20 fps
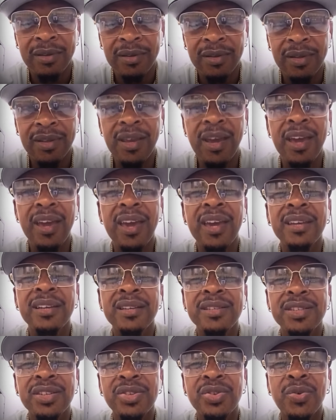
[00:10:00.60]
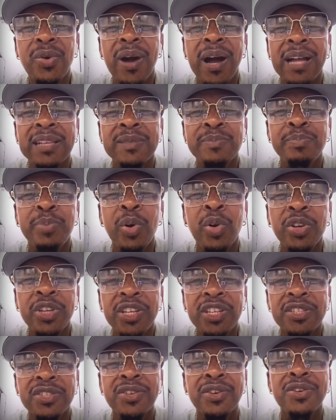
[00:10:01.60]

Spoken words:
Your energy towards police